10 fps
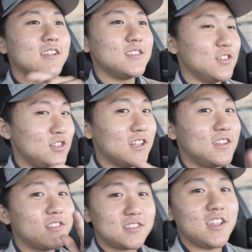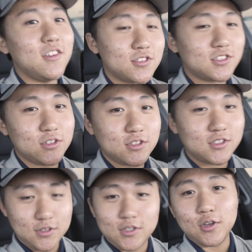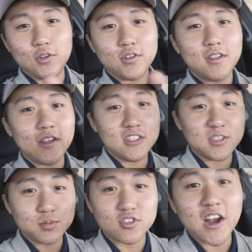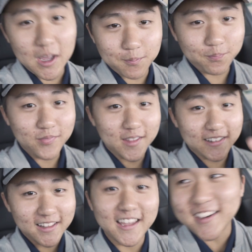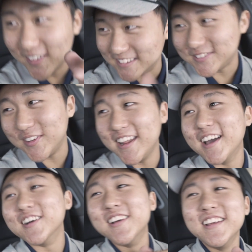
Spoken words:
So you guys have to stay tuned and subscribe and like on this video.